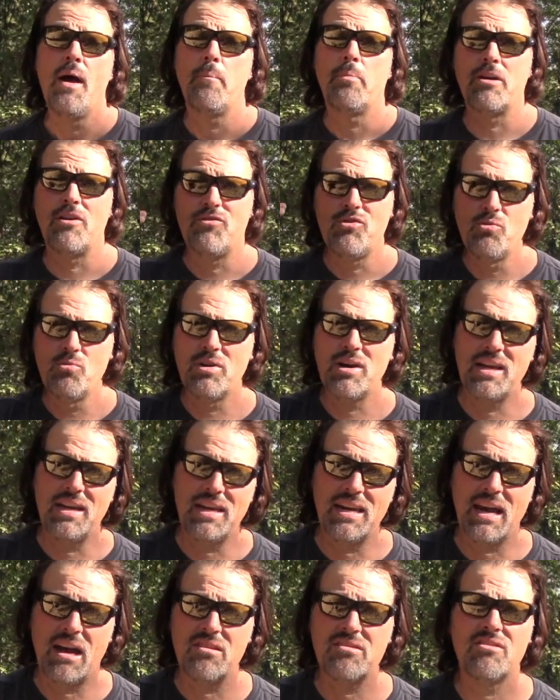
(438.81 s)
But if you wanna
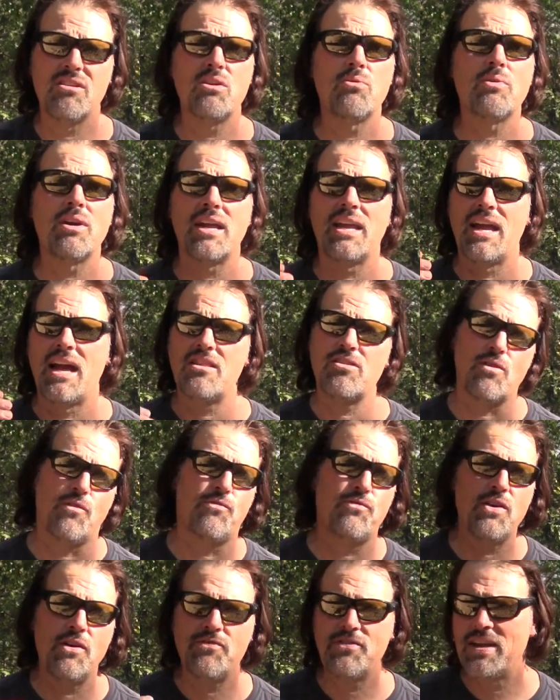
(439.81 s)
get out there, you wanna catch a
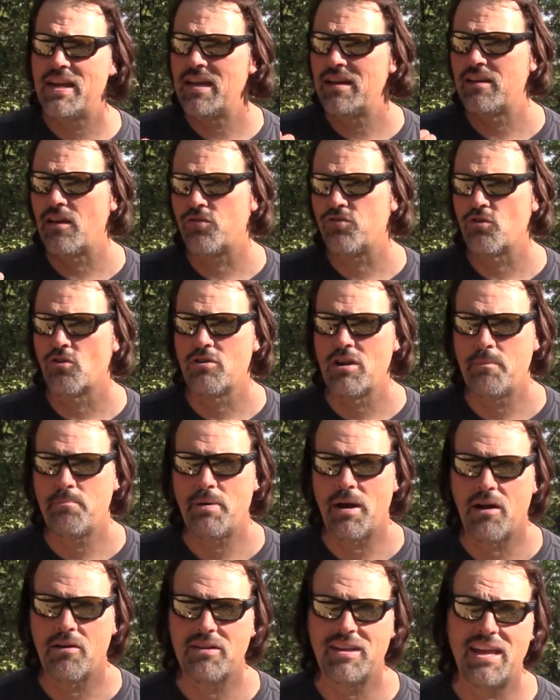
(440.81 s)
15 to 30
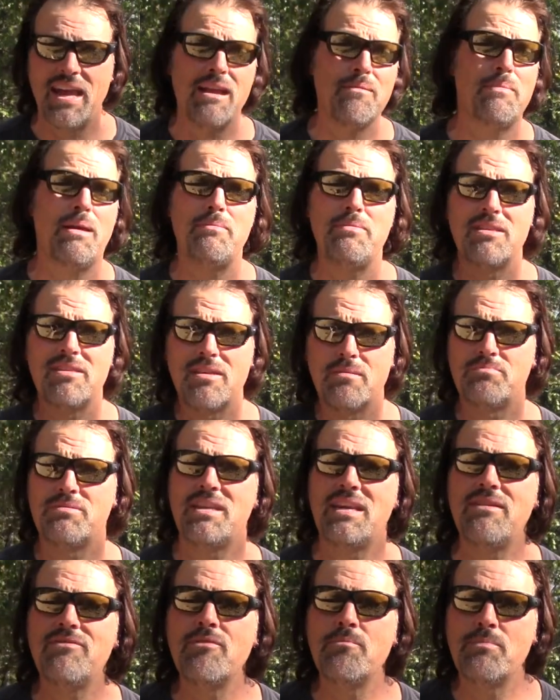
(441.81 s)
pound king, maybe
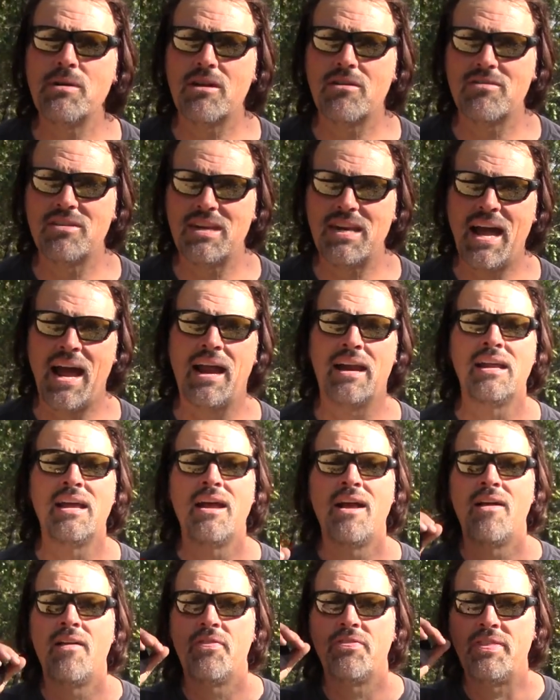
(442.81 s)
something even bigger than that,
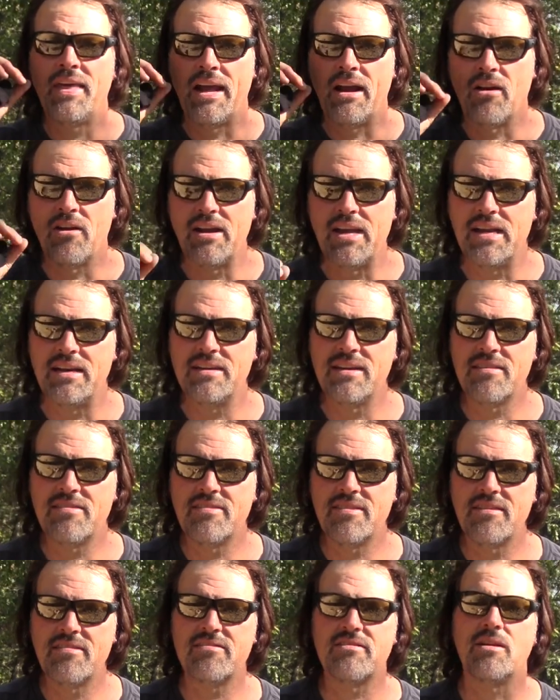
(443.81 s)
they are in the
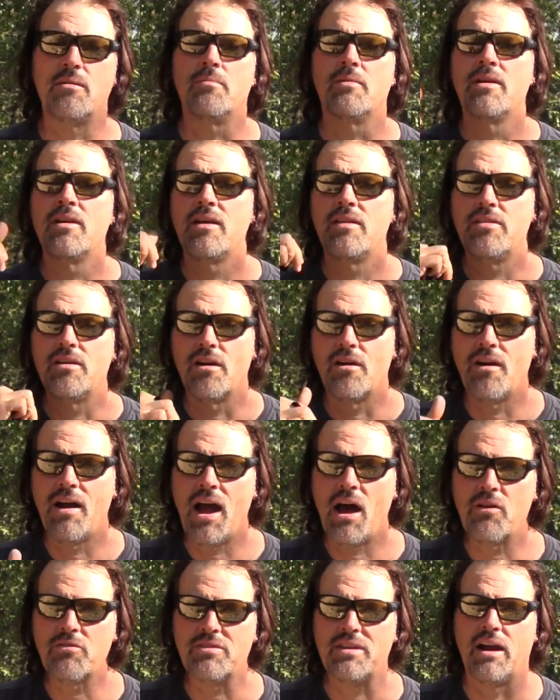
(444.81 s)
system, they're
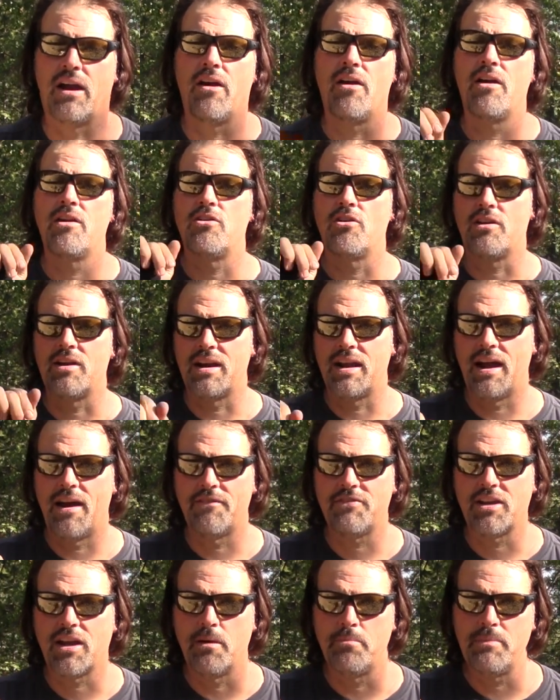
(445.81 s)
out there. You're gonna
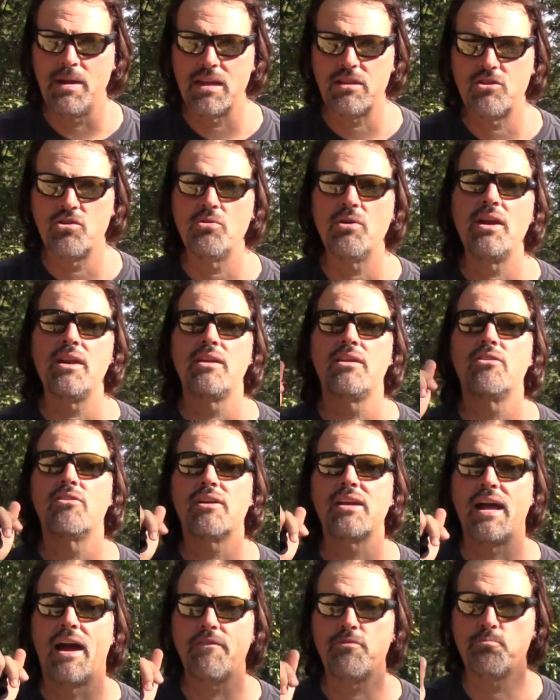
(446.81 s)
have to commit to it,
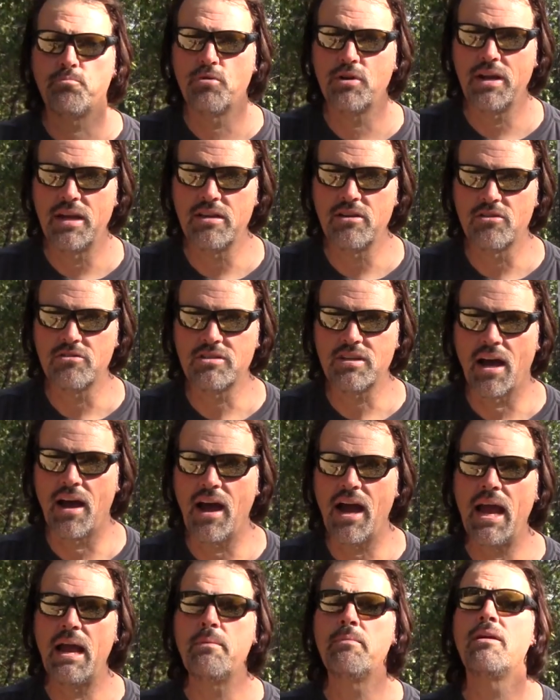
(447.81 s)
you're gonna have to put in your
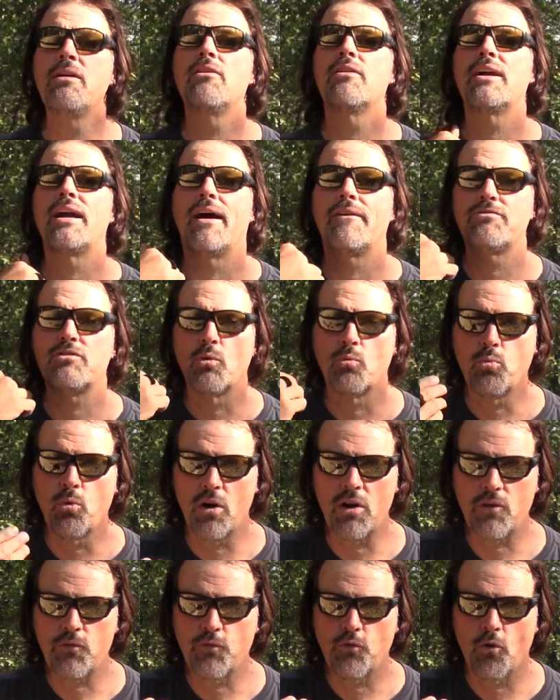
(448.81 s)
time, you're gonna have to
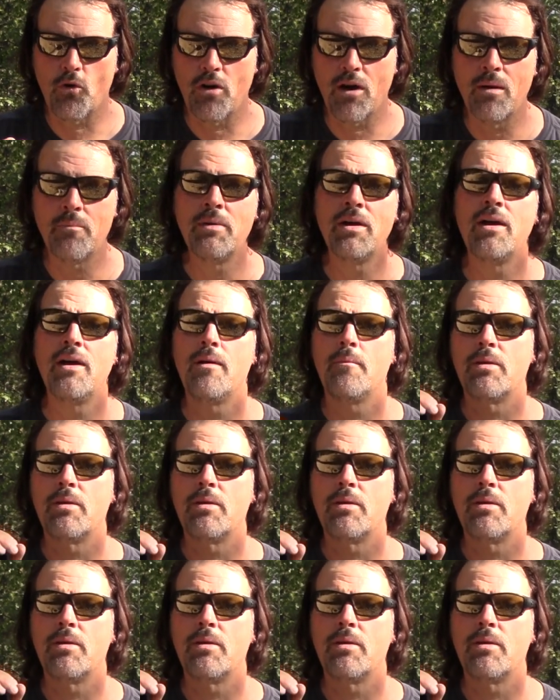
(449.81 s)
work for them.